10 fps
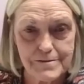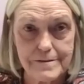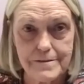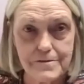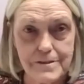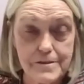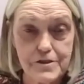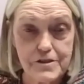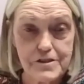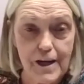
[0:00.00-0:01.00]
It's
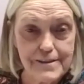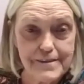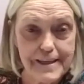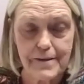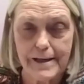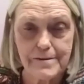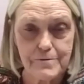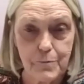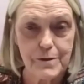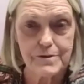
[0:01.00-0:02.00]
just not there. I don't
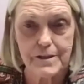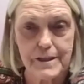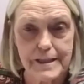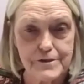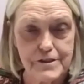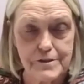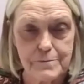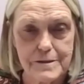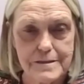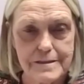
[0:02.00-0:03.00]
know what they're going to do
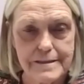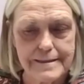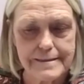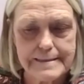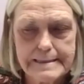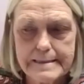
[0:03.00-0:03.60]
with the